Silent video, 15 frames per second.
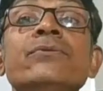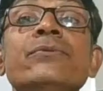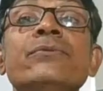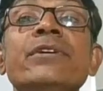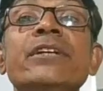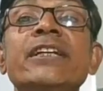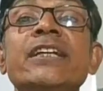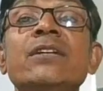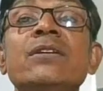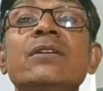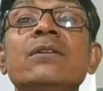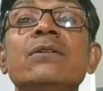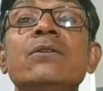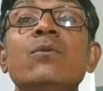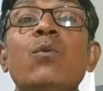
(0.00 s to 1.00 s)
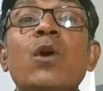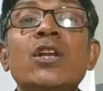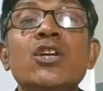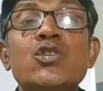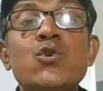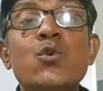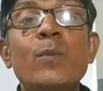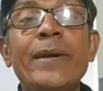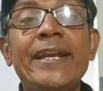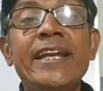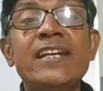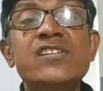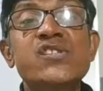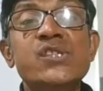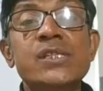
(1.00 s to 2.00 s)
within 1 or 2
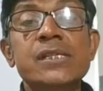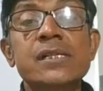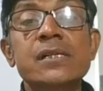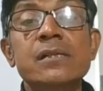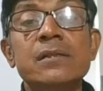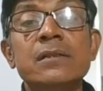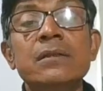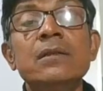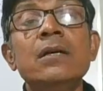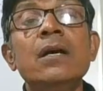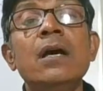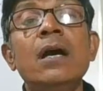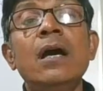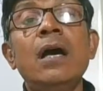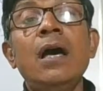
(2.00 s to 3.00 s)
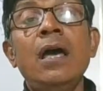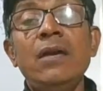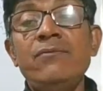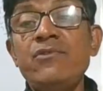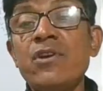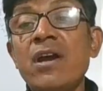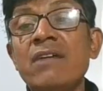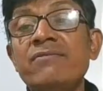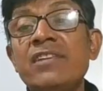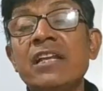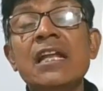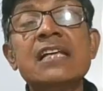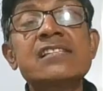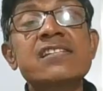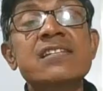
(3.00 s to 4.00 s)
minutes. If you have the
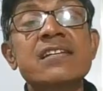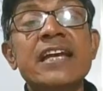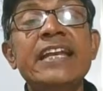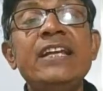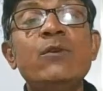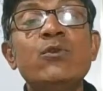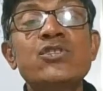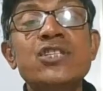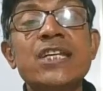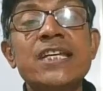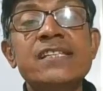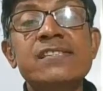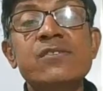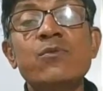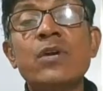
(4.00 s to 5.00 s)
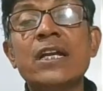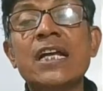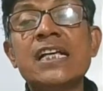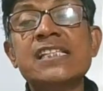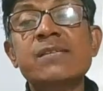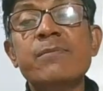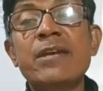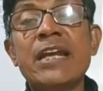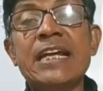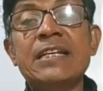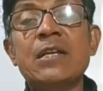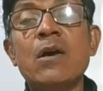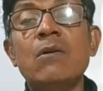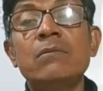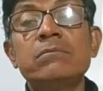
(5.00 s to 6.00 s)
last any questions, you can ask me right now.